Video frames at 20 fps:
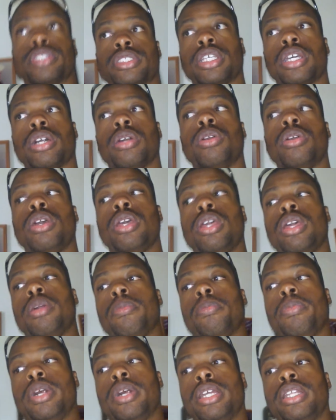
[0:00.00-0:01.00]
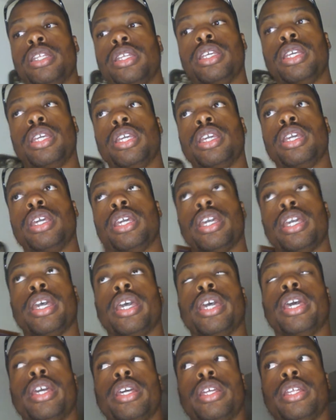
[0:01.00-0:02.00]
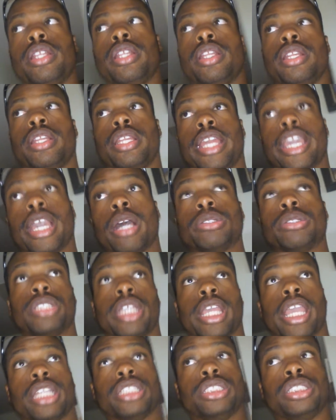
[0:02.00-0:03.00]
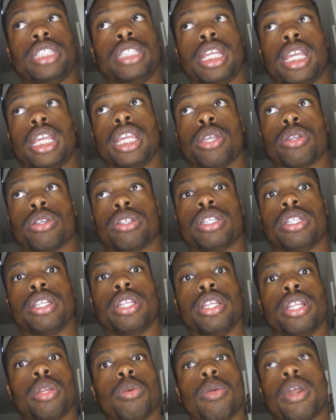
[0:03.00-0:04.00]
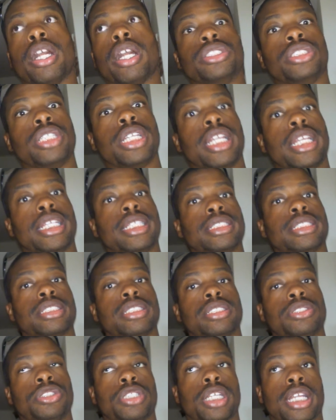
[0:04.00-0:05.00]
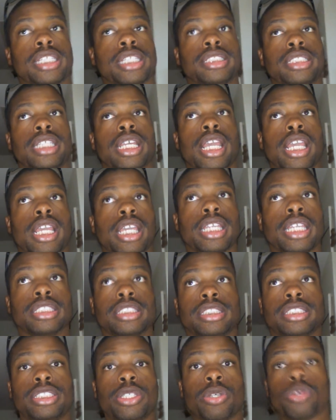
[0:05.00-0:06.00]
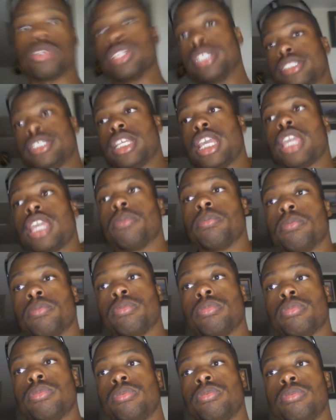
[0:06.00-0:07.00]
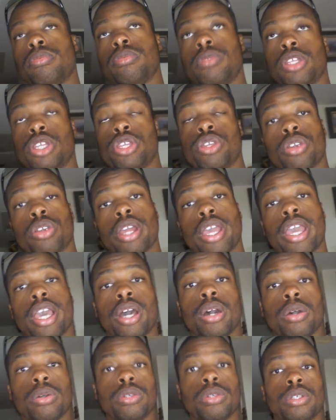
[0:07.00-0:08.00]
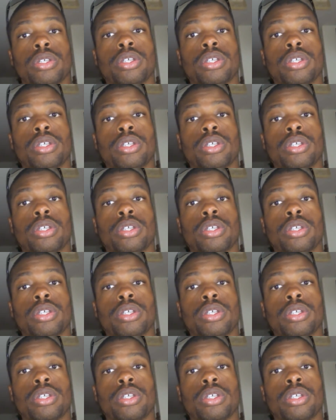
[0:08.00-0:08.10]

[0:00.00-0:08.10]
So, but the LJHD, or LaJuan Jennings, should I say, is still the same, the URL.